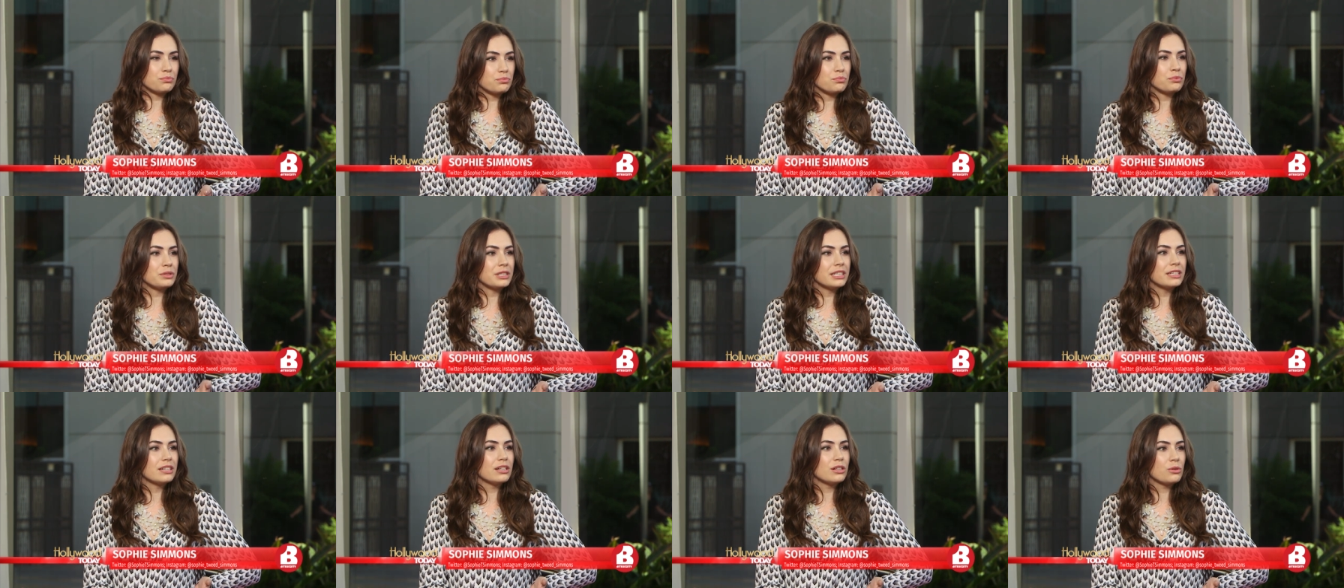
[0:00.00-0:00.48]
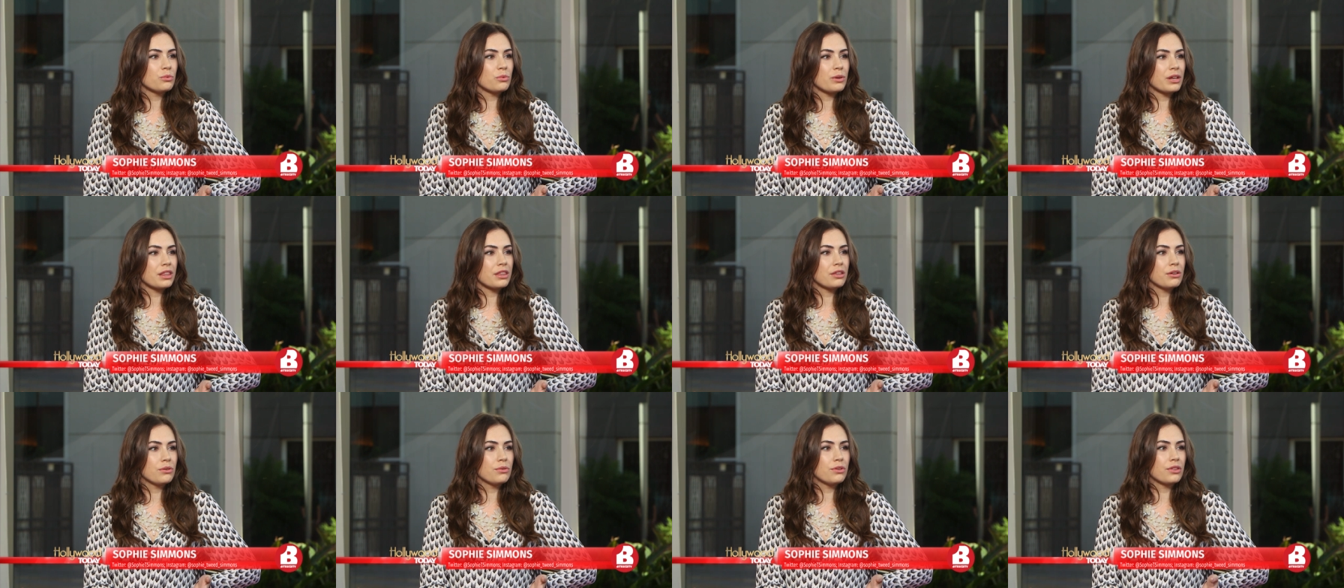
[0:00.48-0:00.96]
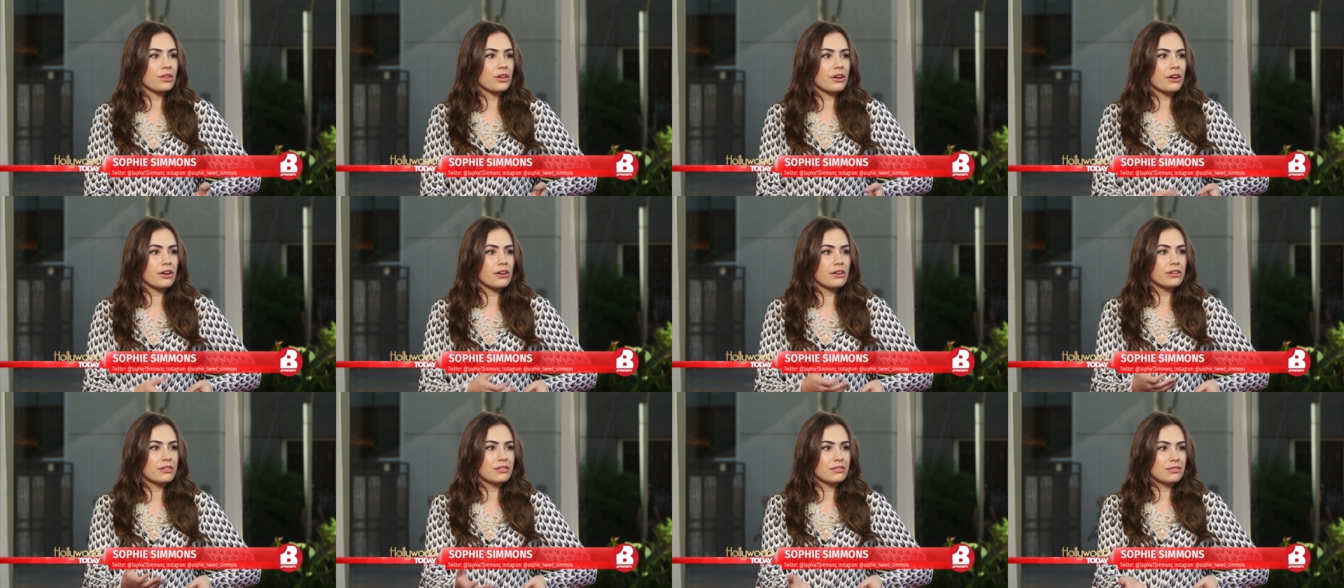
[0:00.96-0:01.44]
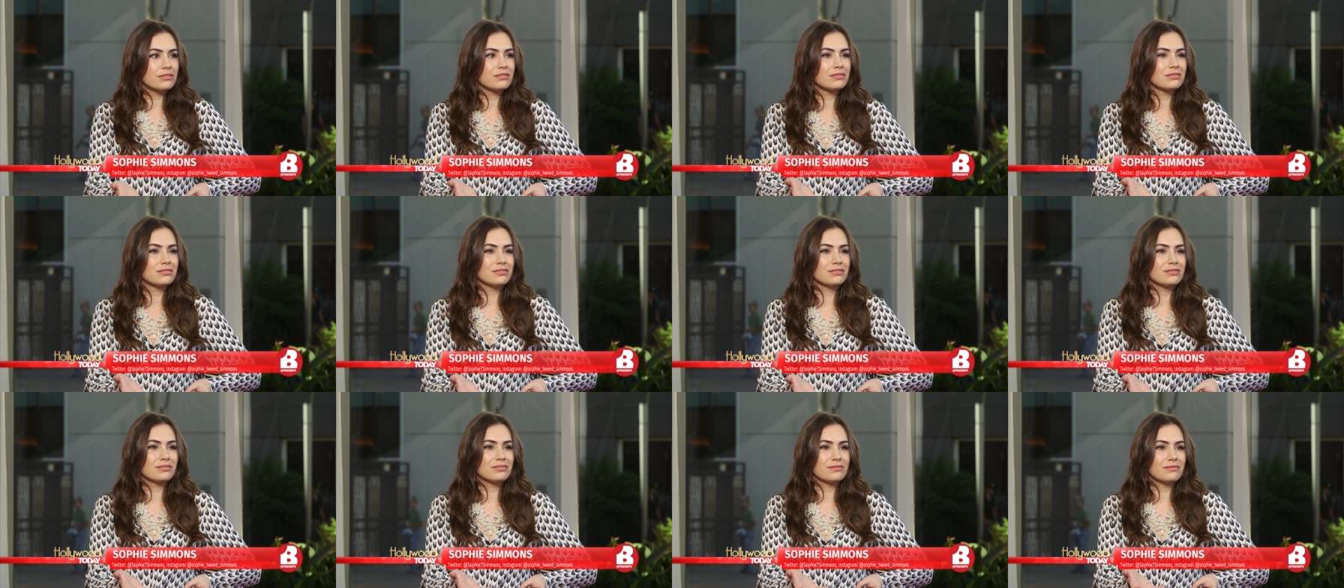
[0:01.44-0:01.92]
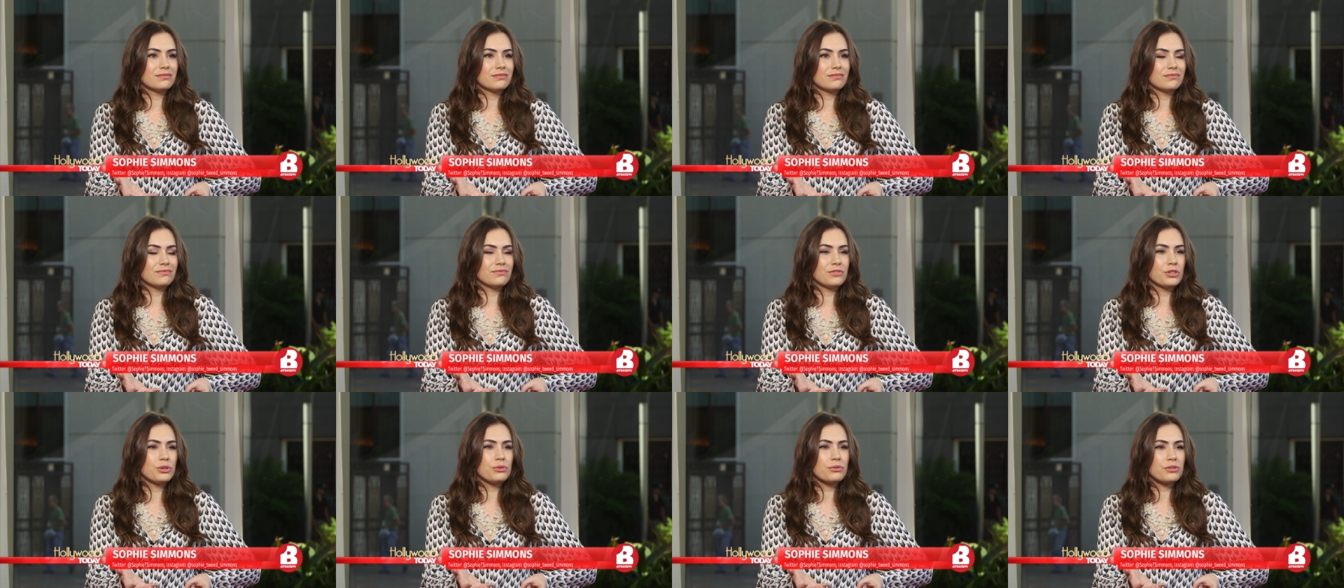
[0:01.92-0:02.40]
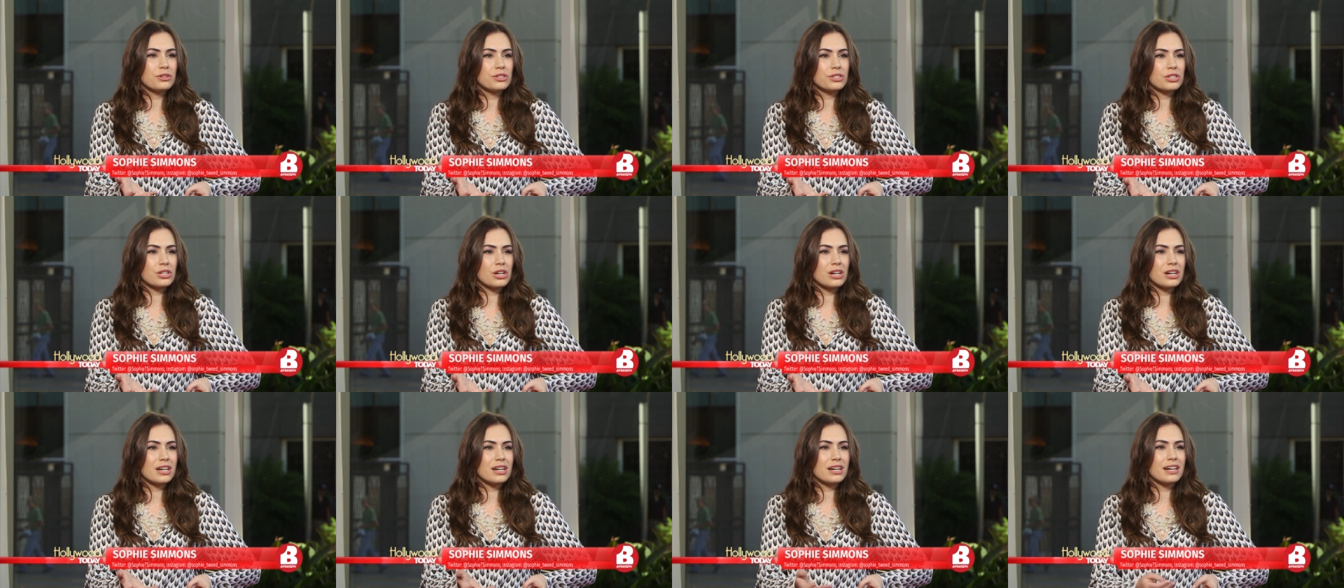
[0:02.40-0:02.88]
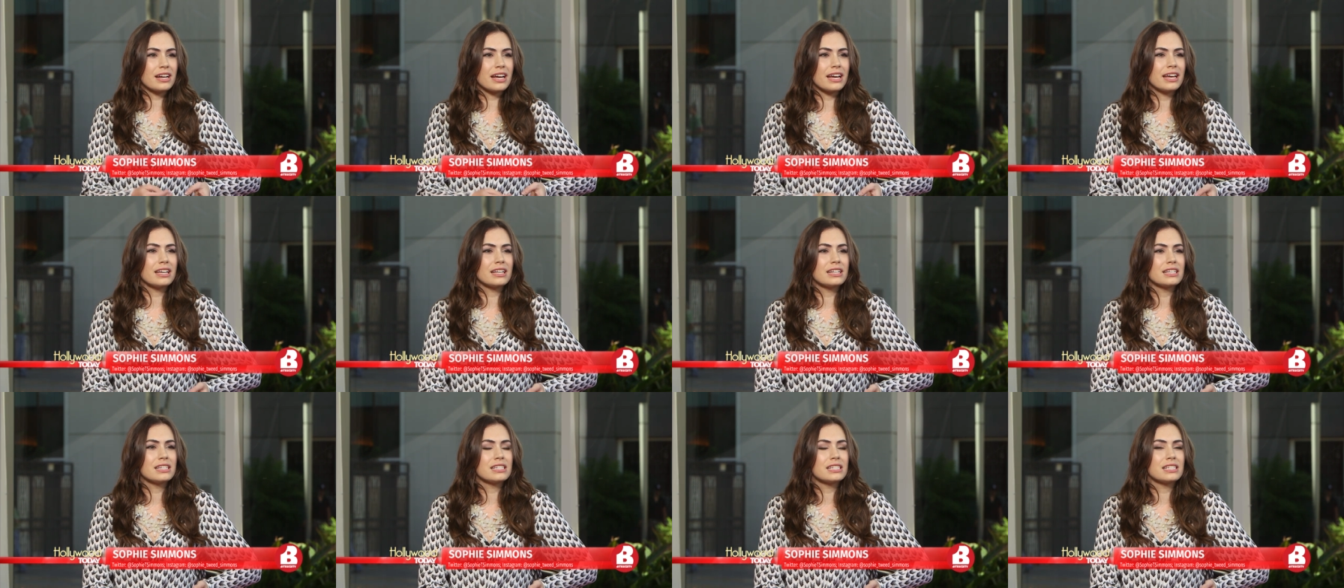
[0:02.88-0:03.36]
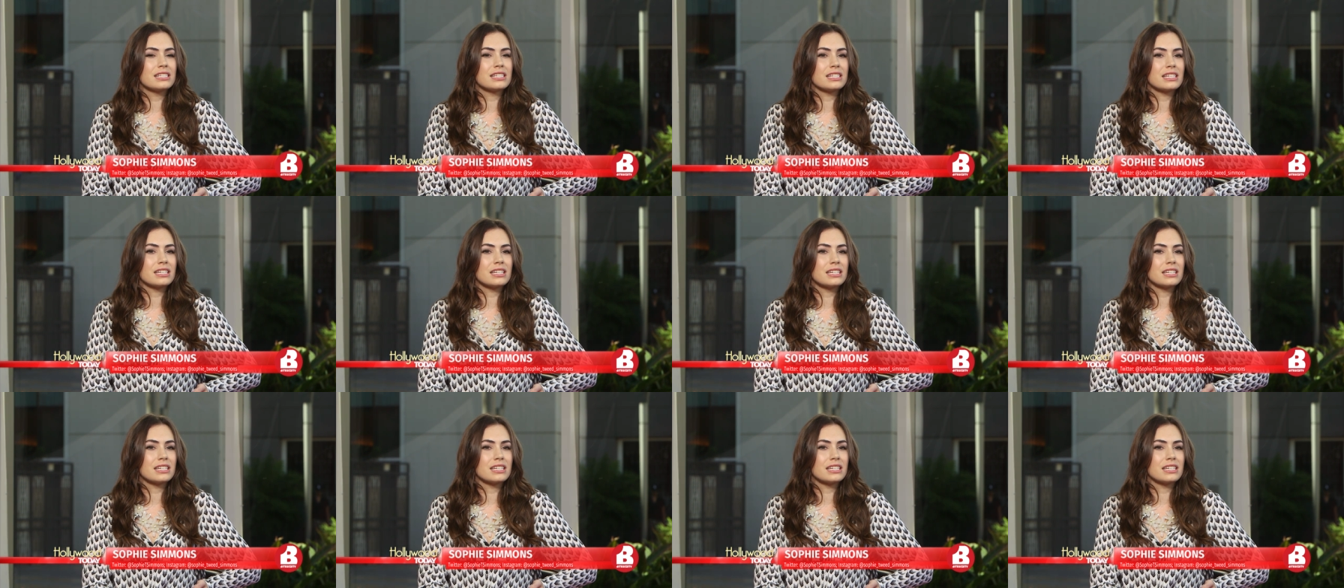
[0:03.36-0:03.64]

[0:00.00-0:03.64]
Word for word: real with who their viewers are. And